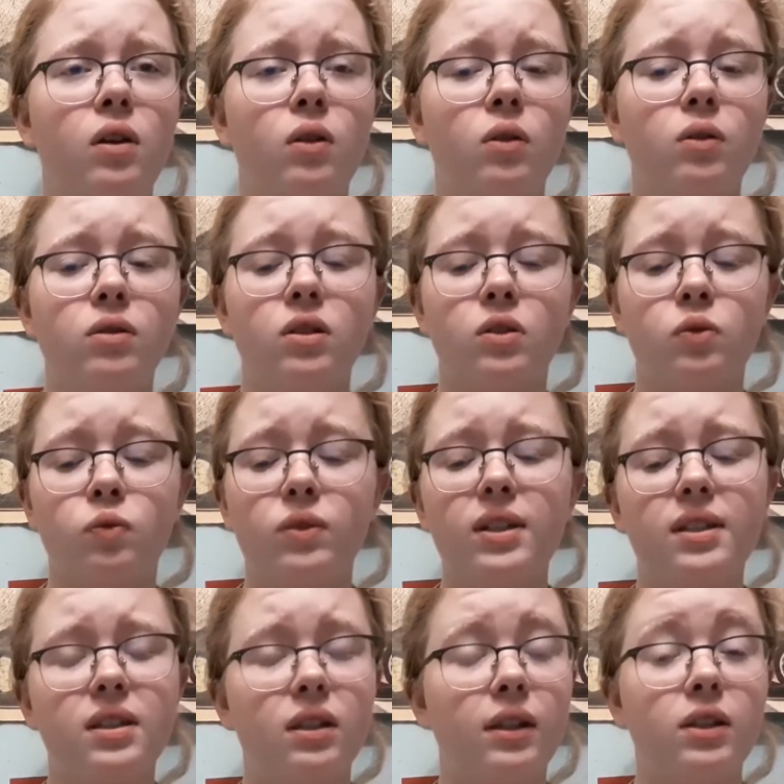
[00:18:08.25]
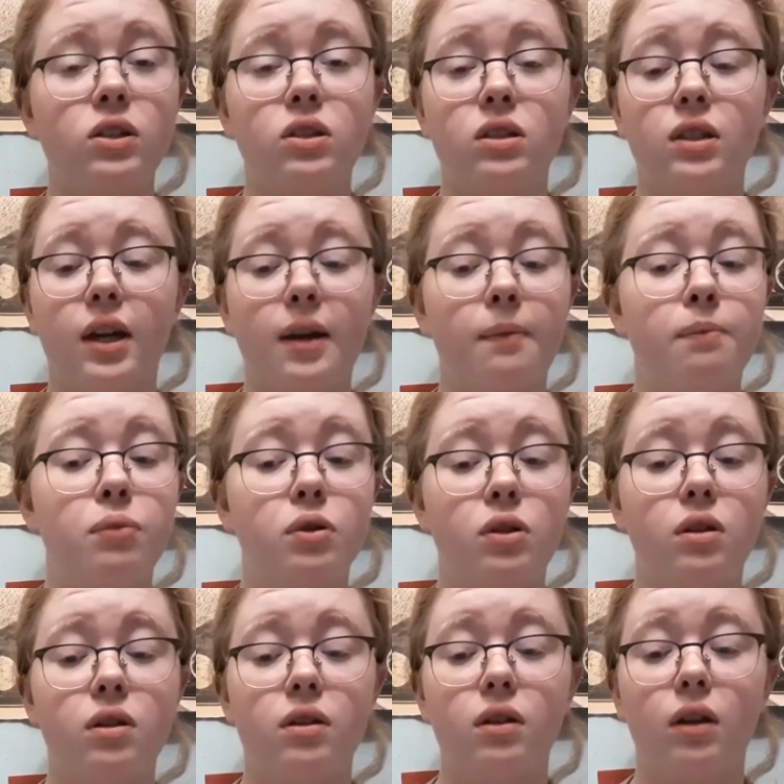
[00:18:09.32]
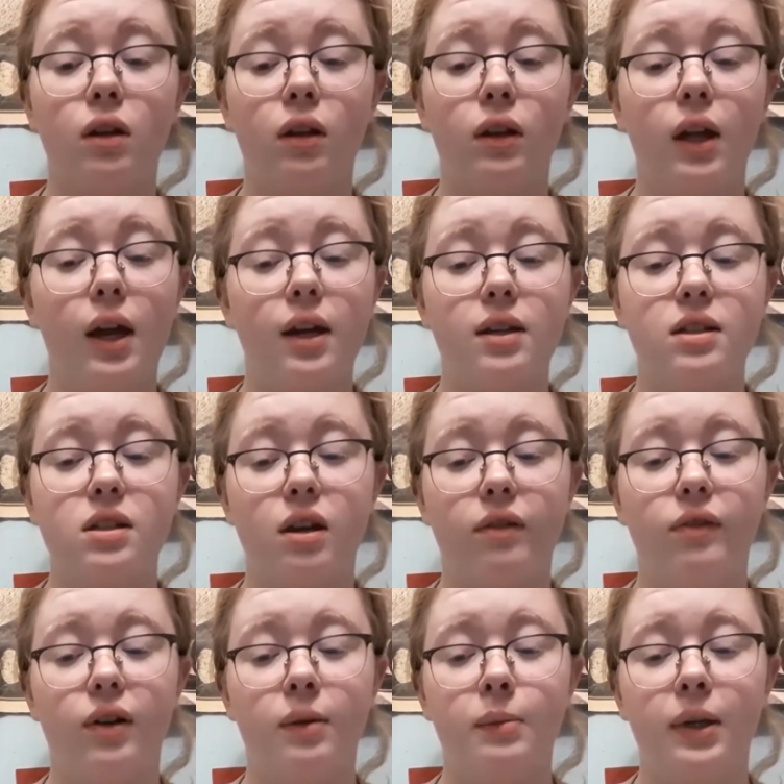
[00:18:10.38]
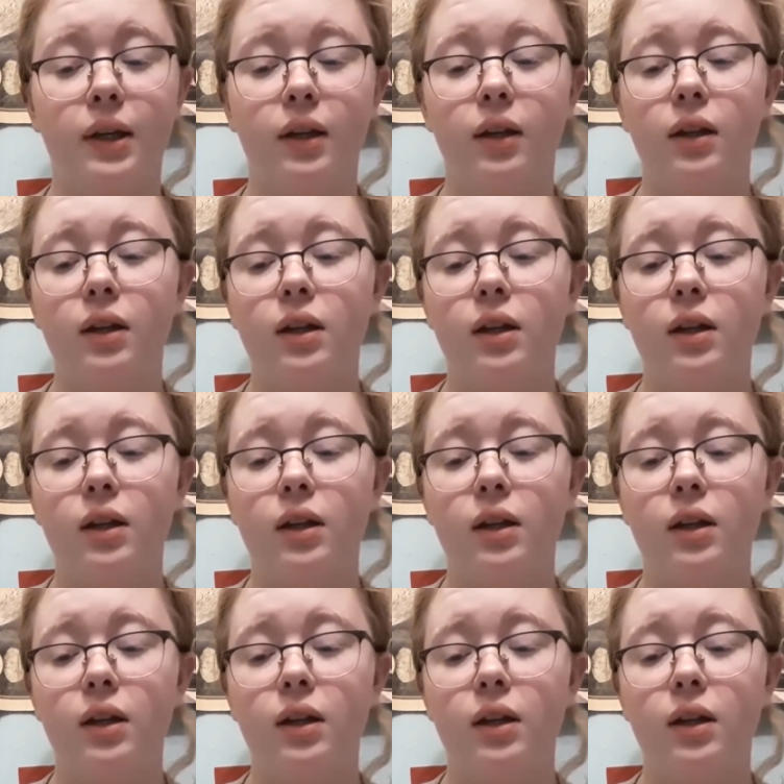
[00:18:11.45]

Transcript: who just recently like put a lot of stuff on me